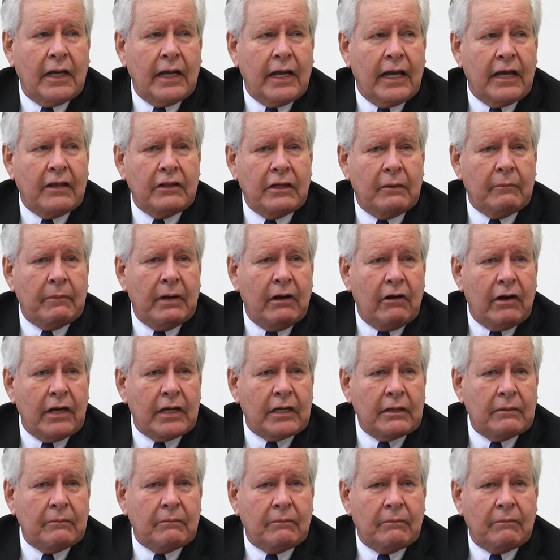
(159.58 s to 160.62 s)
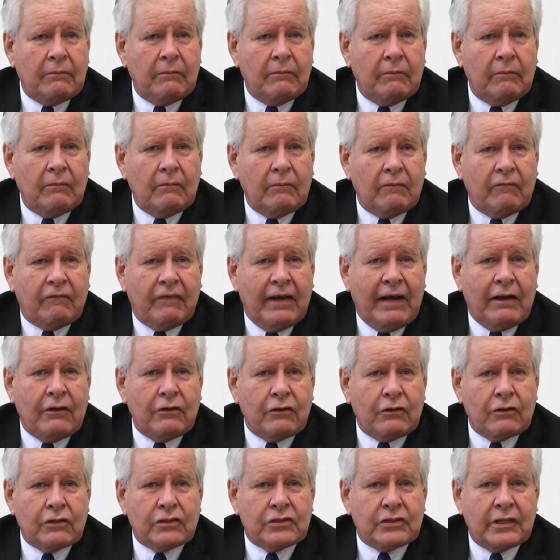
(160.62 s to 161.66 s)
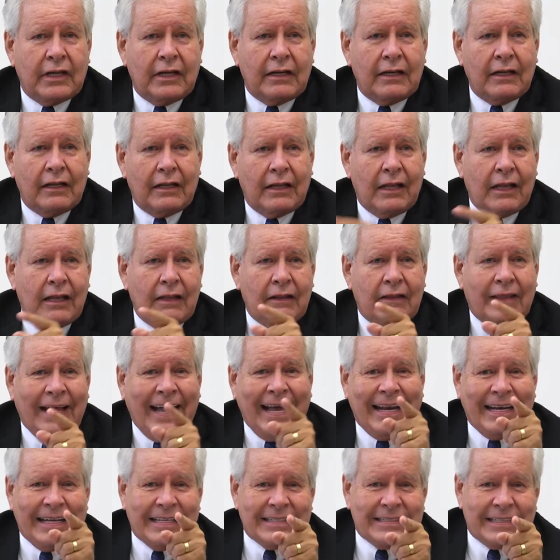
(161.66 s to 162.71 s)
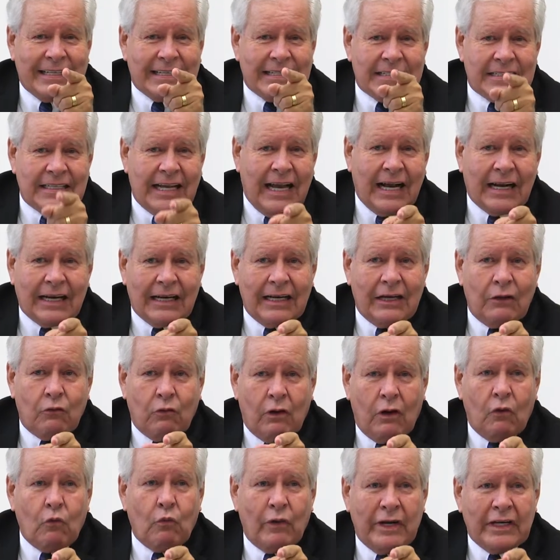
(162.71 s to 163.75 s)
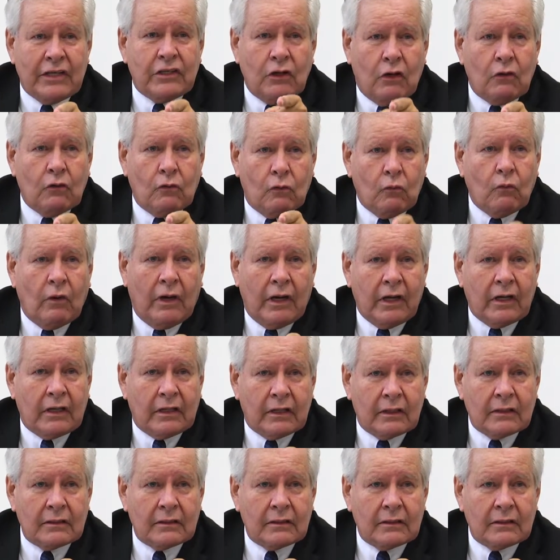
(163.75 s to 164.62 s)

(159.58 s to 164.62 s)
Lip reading: And the American founders said, that is exactly what we don't want.